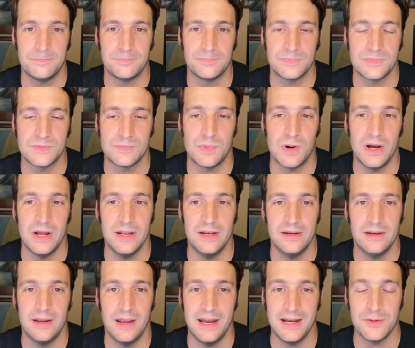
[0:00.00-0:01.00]
But
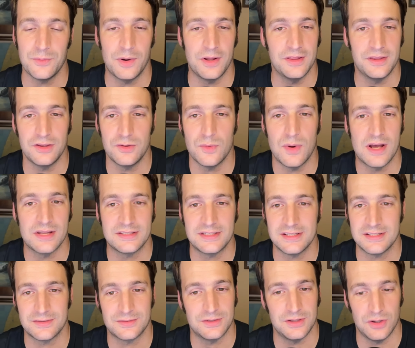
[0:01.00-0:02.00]
anyway, the U.S.
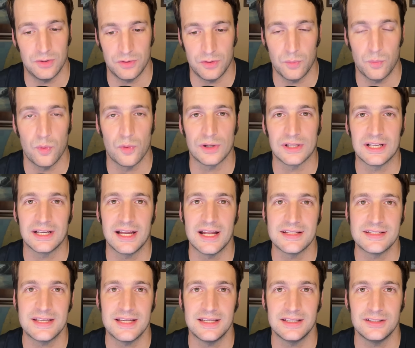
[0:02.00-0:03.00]
is, you know, they're warning
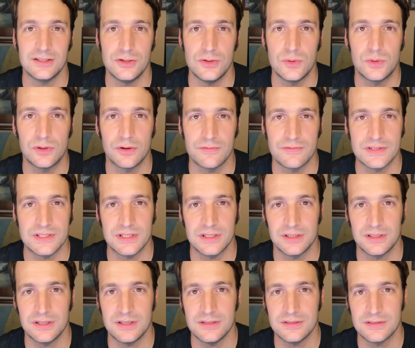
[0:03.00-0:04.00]
against hitting the nuclear
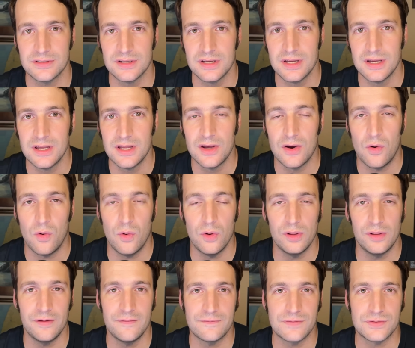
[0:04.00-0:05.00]
facilities,
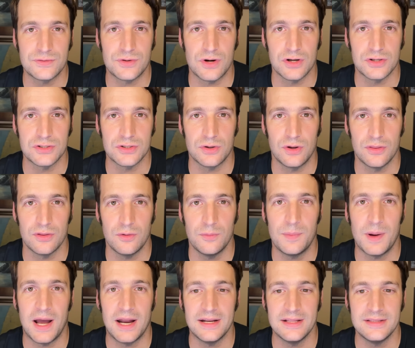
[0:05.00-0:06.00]
oil infrastructure, although
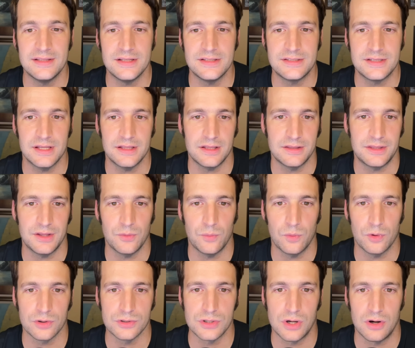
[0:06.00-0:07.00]
Biden did say that they
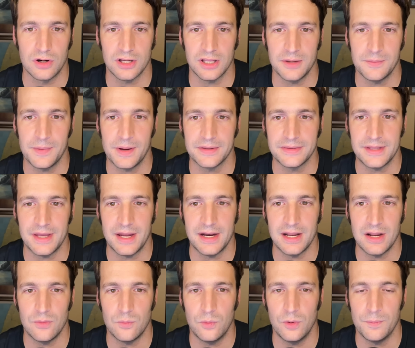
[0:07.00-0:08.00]
were talking about that
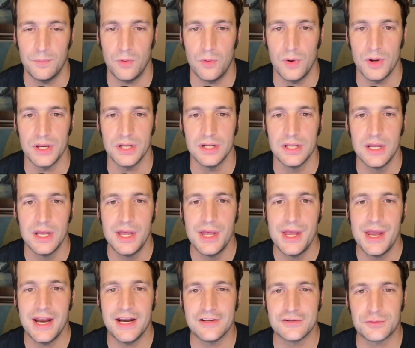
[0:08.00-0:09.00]
at one point.
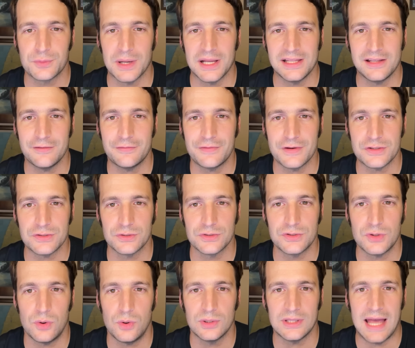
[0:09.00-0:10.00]
An Israeli official
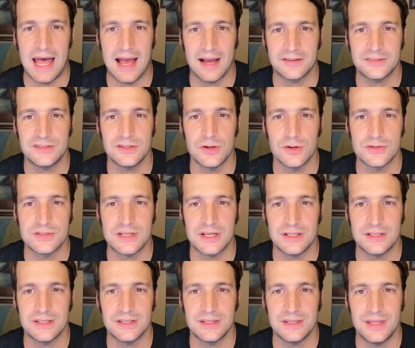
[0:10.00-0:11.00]
told
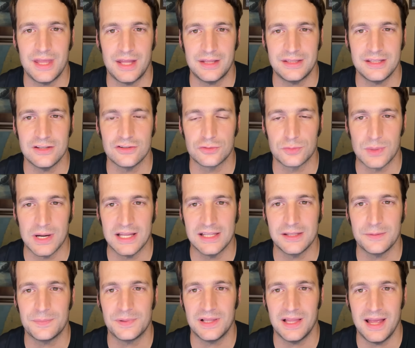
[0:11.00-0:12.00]
Axios that the
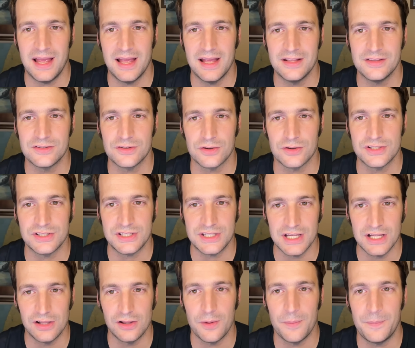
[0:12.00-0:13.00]
Israeli plans are
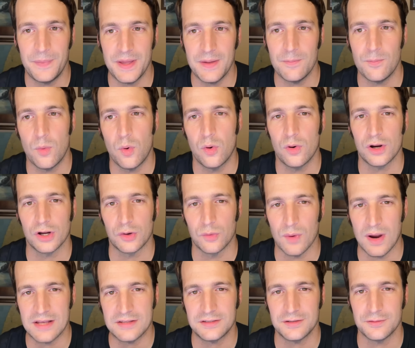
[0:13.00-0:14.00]
still a bit more
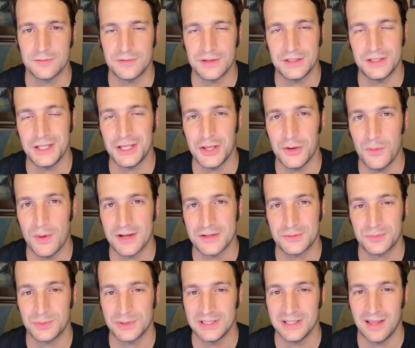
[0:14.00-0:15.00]
aggressive than the
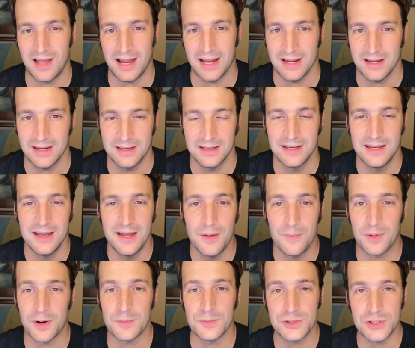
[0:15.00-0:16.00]
U.S. would like.
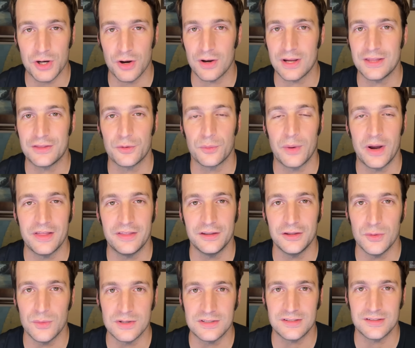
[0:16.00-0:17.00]
But I'm sure either way, the
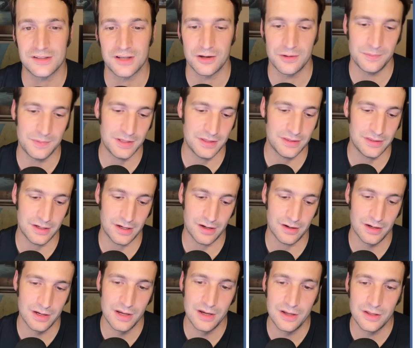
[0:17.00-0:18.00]
U.S. is going to be there
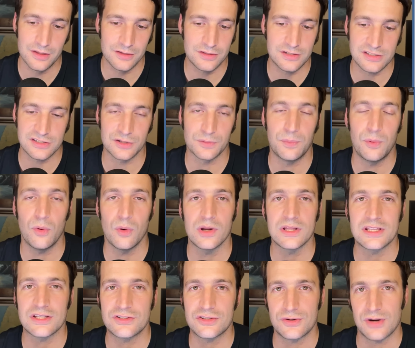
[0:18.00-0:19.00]
to support
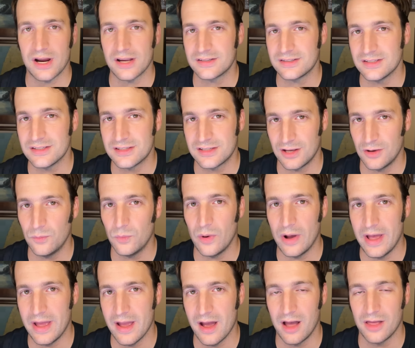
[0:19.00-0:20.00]
the strikes in some
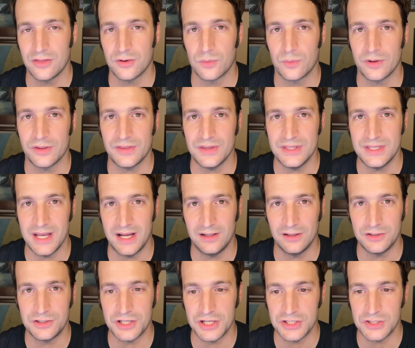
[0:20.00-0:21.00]
way, either with
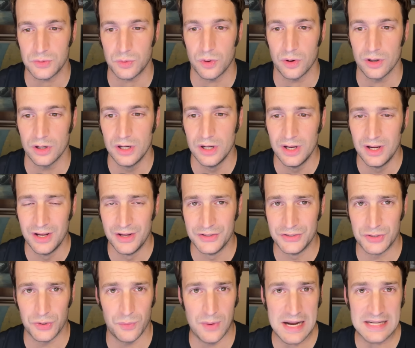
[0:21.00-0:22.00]
intelligence or
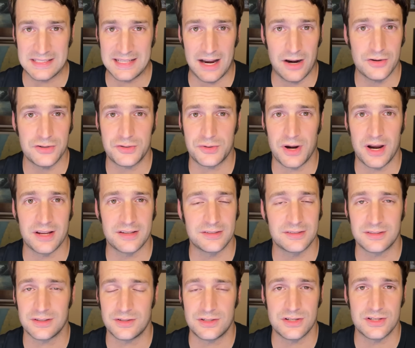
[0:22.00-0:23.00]
direct airstrikes,
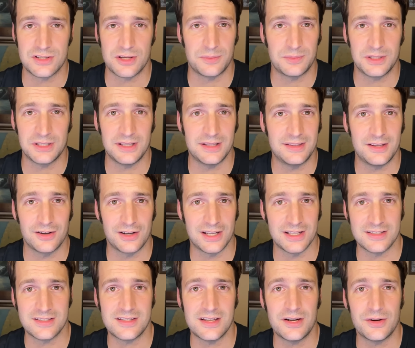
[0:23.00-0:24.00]
which is something that they're
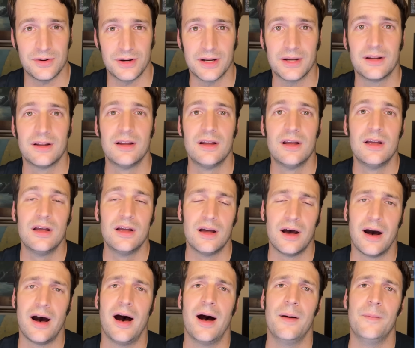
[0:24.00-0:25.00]
considering.
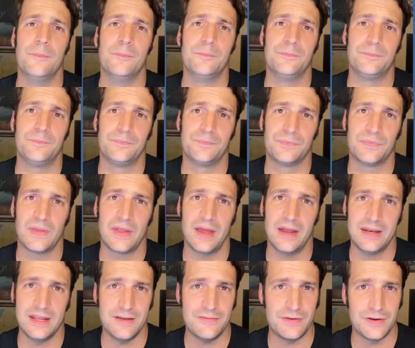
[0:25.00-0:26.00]
And
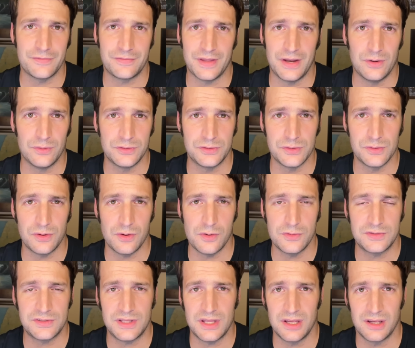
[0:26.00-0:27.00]
even if they don't do
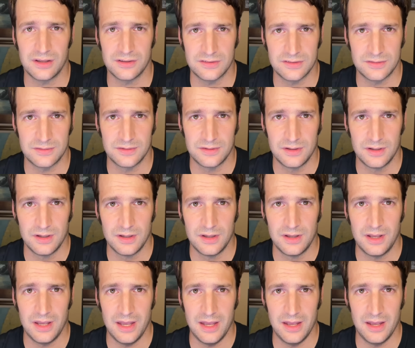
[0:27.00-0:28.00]
those things,
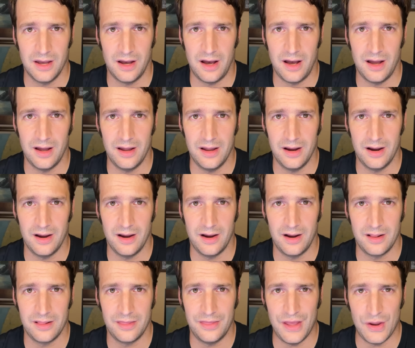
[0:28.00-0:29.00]

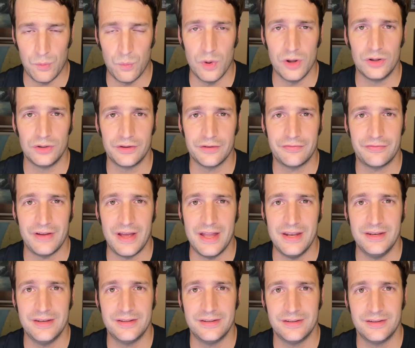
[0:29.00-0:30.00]
they will
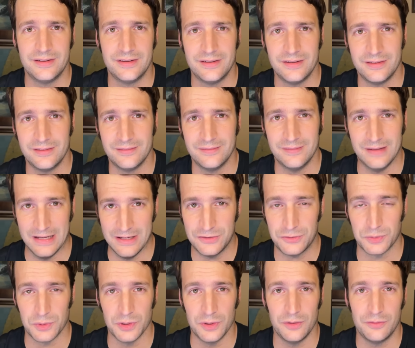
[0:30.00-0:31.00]
defend
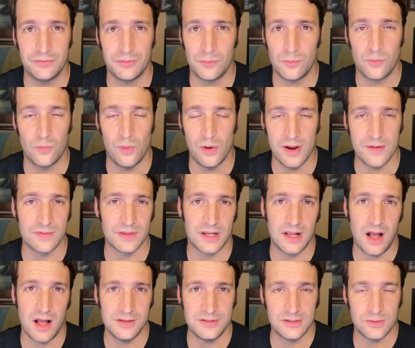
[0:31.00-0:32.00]
Israel from whatever the
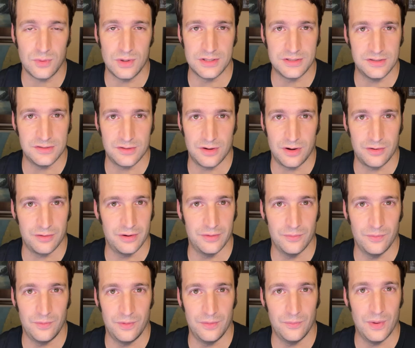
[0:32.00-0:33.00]
consequences are.
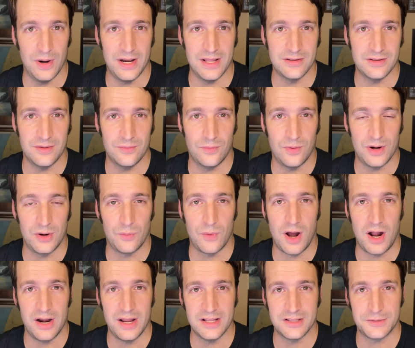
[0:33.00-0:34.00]
When
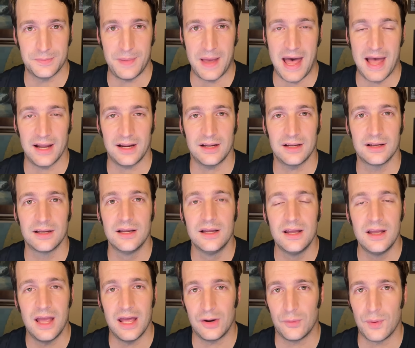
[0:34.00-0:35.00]
Iran hits back,
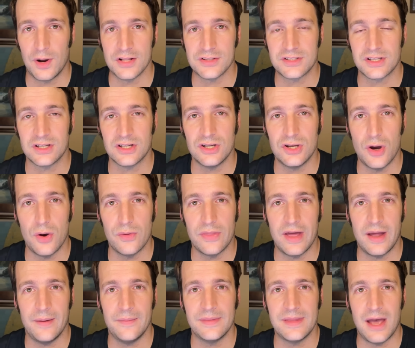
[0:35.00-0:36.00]
and Iran's going to know
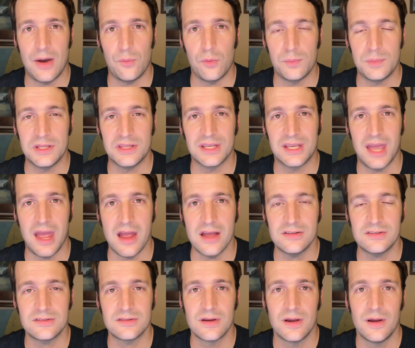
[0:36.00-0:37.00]
that that will be the case.